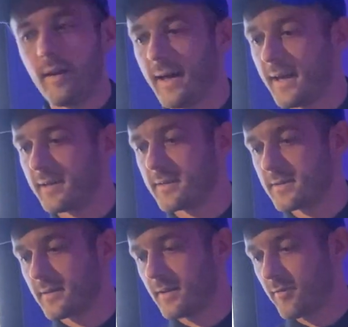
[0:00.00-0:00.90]
and
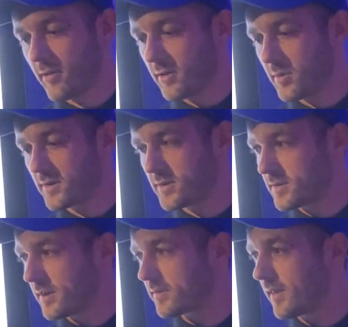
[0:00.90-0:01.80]
if there are
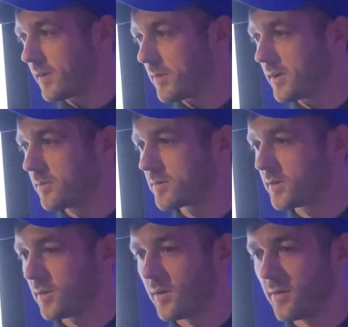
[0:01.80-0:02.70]
questions after that, we can
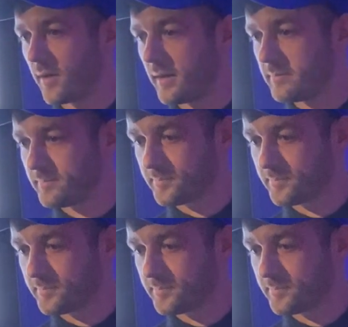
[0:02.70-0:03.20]
also go there.